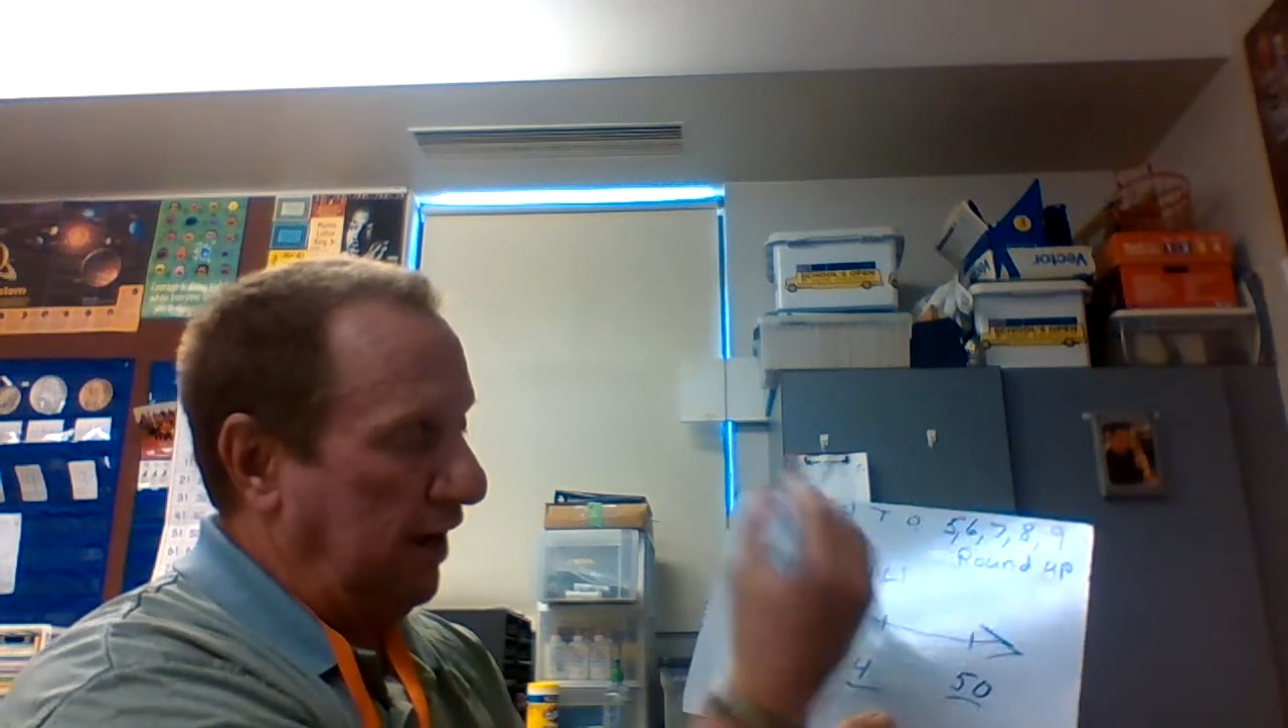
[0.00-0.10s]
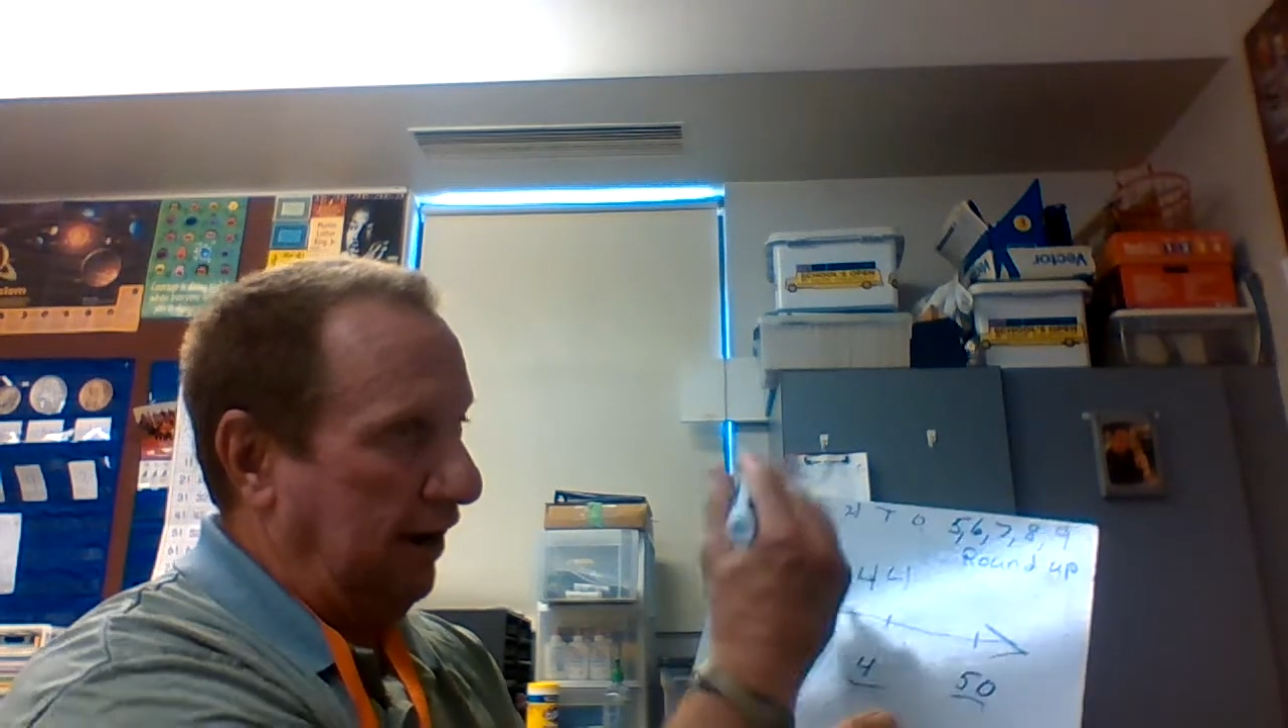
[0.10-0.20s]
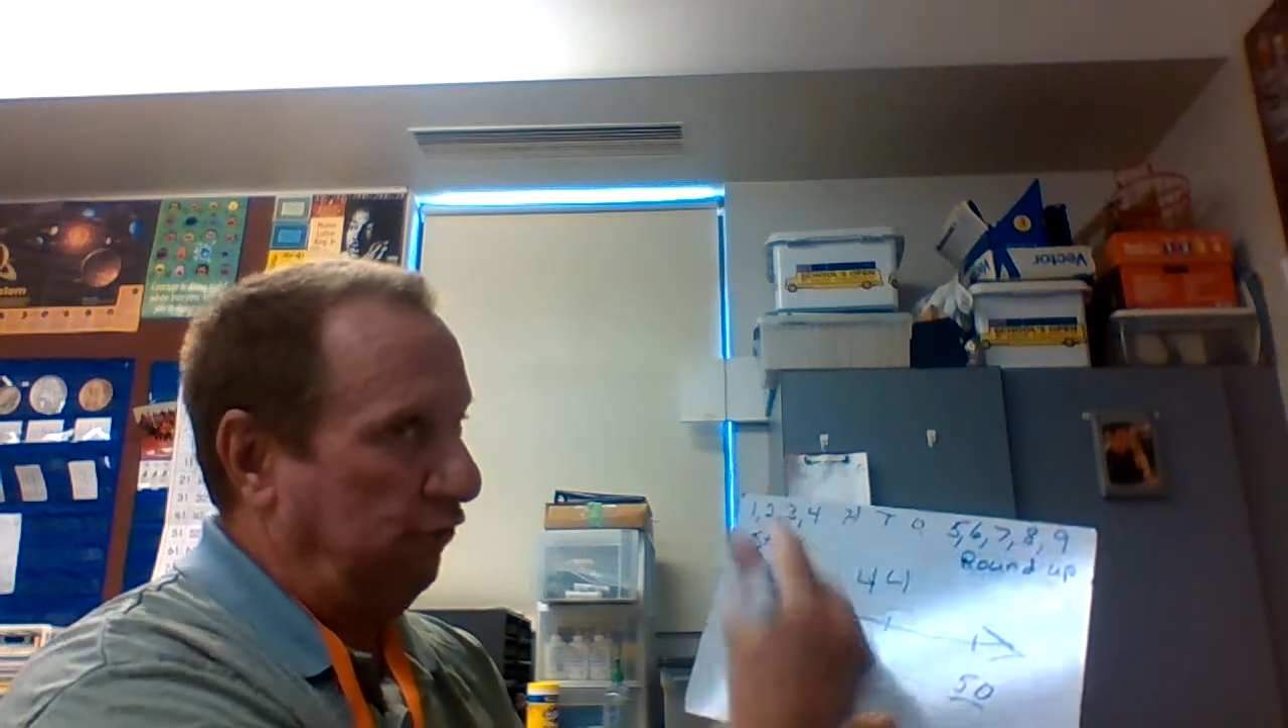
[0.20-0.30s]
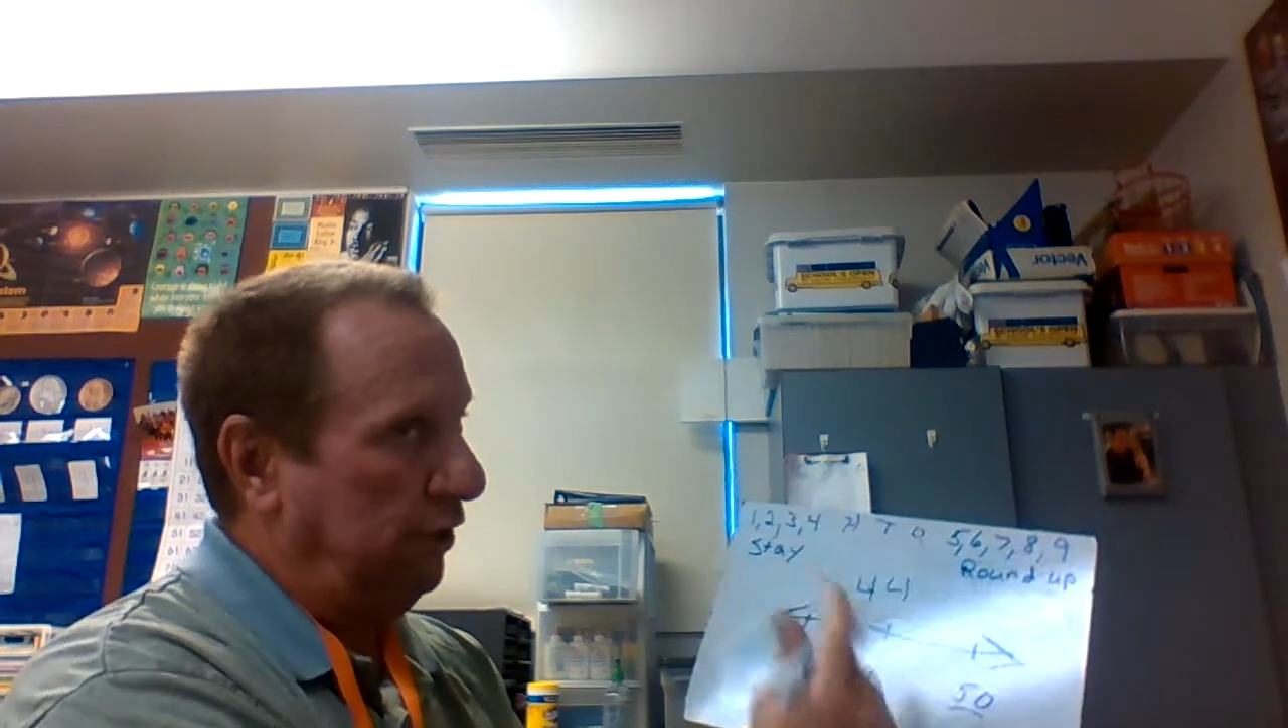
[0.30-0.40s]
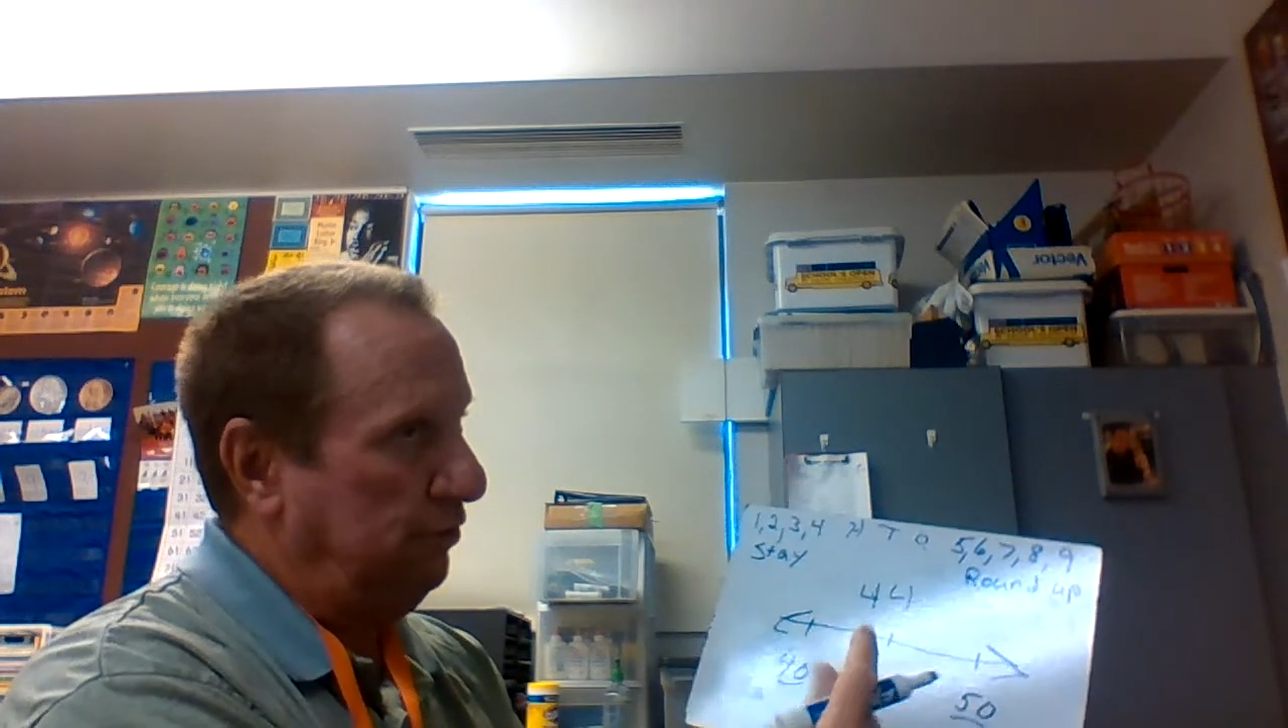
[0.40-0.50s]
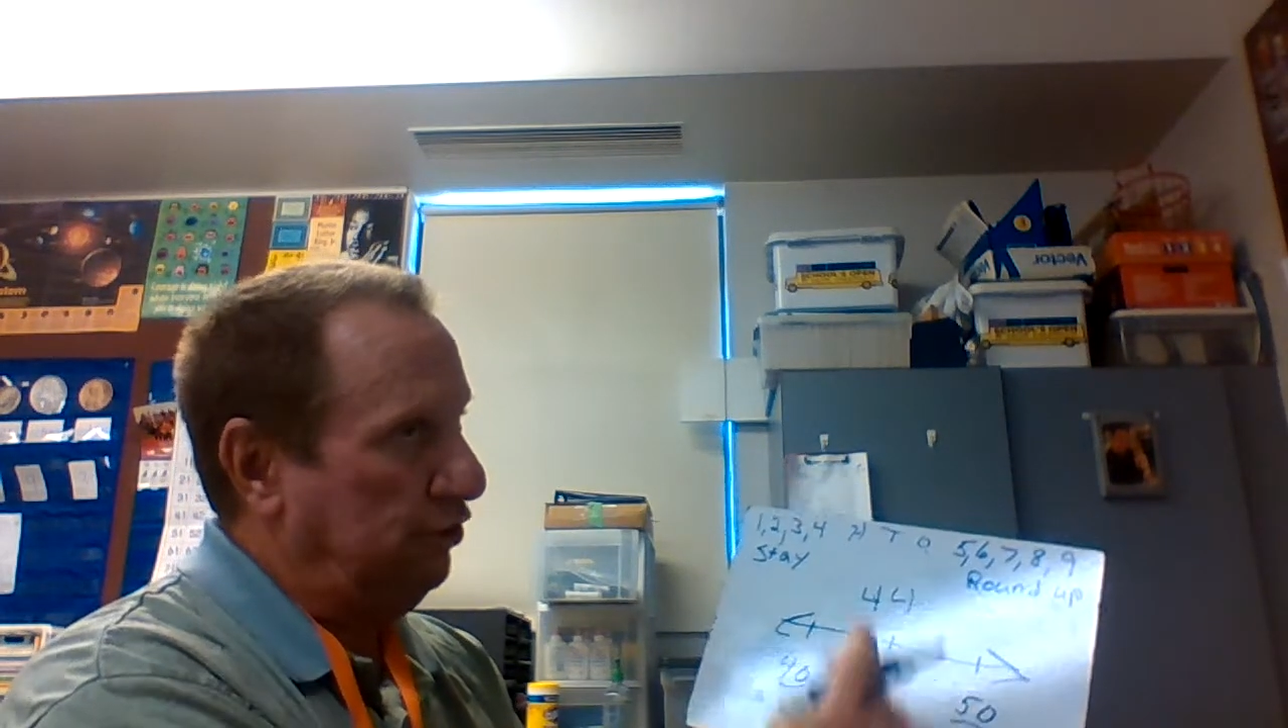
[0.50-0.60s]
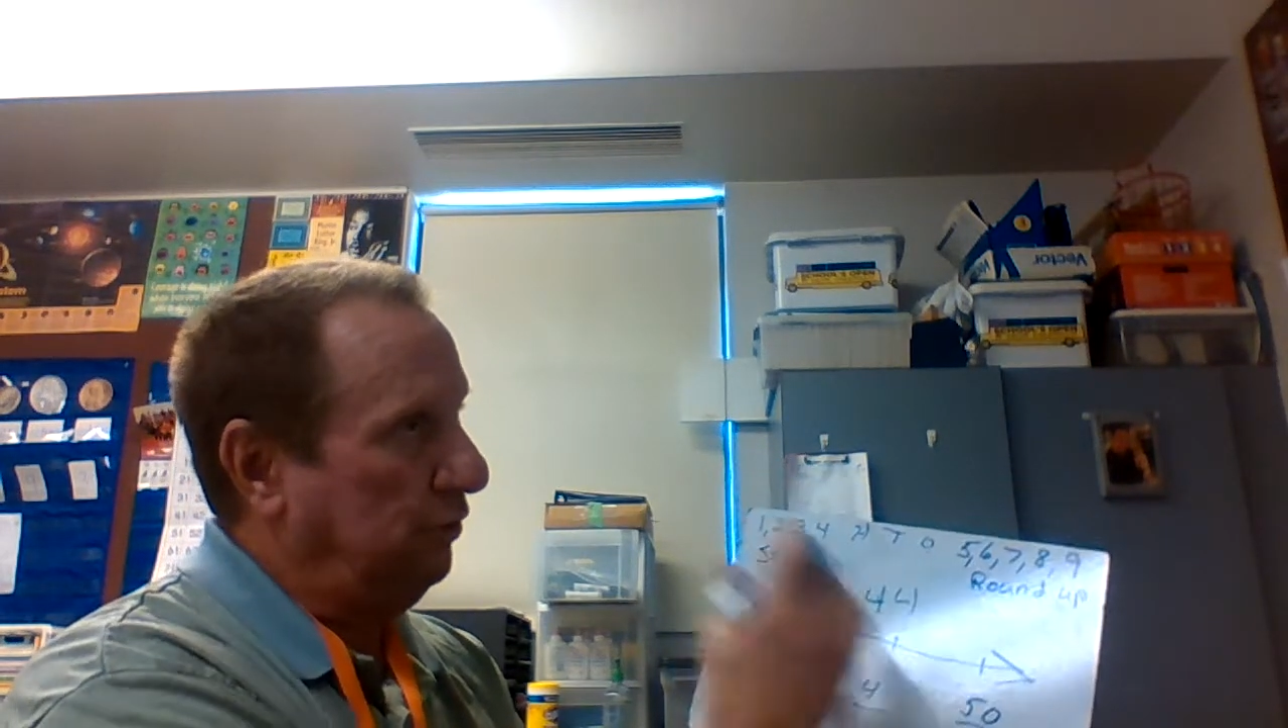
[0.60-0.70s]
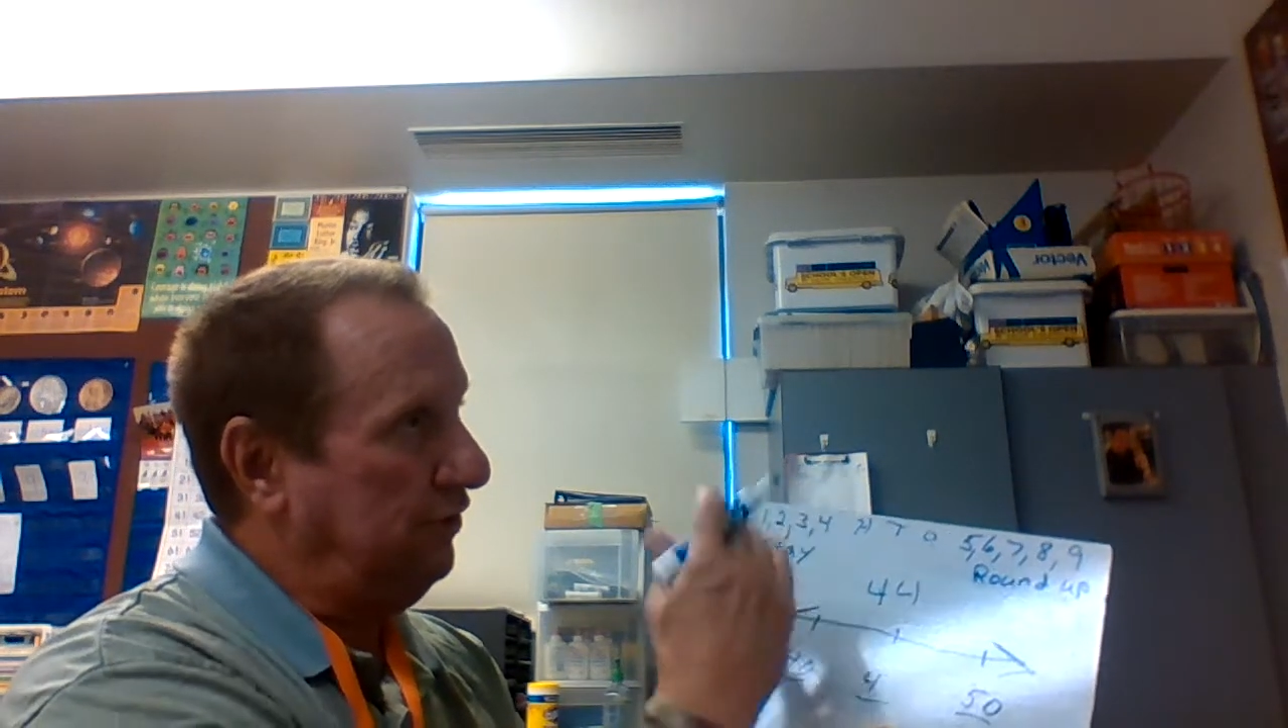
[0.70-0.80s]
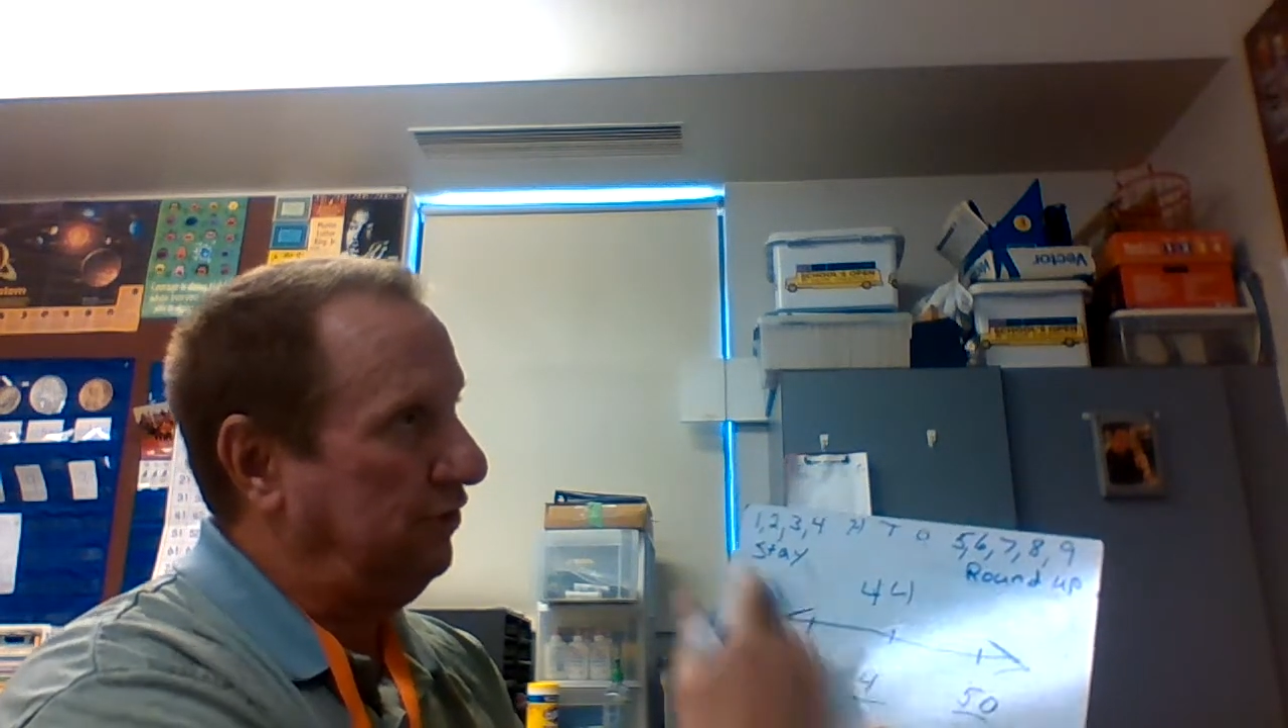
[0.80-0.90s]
halfway between